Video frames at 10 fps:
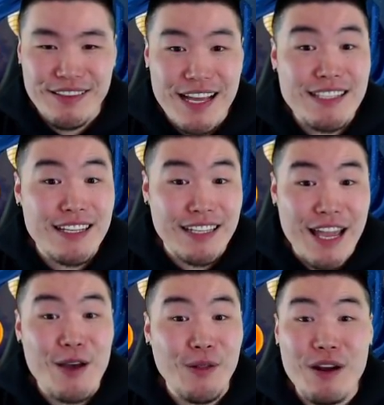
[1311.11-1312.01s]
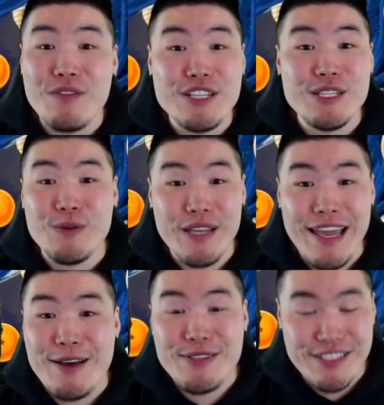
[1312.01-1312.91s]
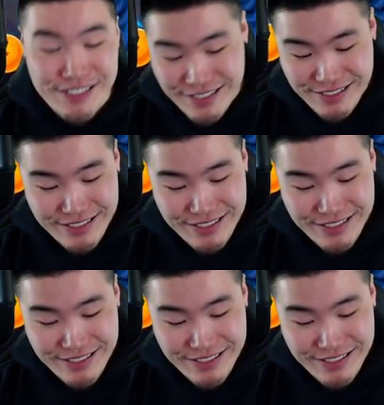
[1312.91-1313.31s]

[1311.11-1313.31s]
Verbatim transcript: That's like an LR Vegito counter.